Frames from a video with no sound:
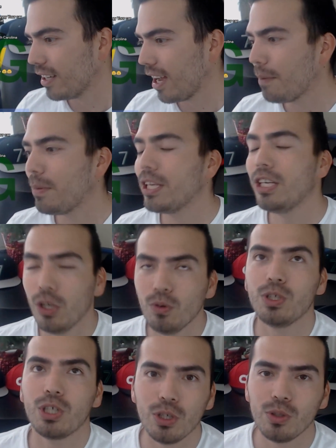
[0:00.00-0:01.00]
I'm a
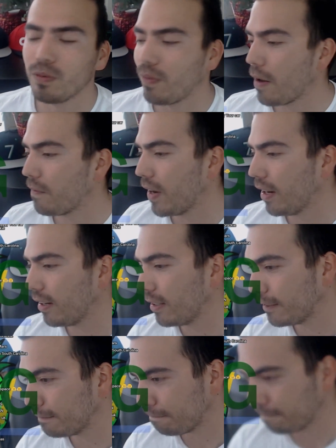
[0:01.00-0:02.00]
huge, huge fight fan.
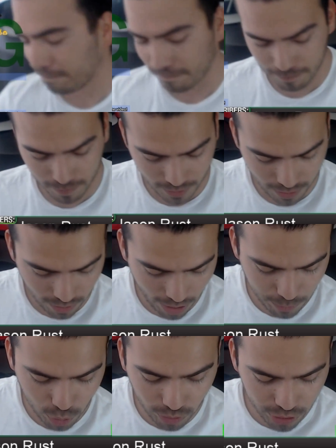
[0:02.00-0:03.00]
Right,
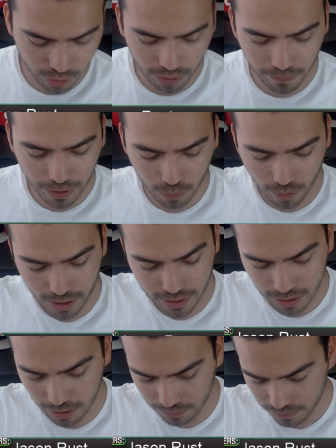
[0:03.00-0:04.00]
I'm currently trying to find a race,
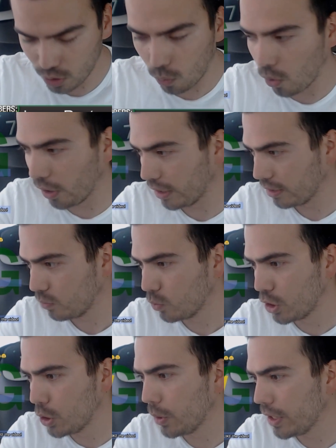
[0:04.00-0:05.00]
so don't worry. We're
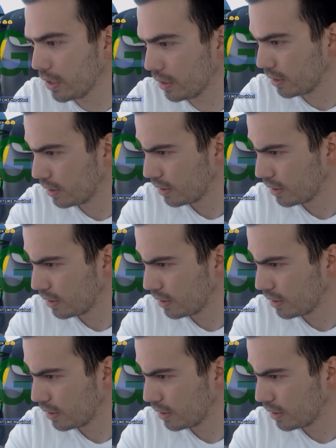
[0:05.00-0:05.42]
still here.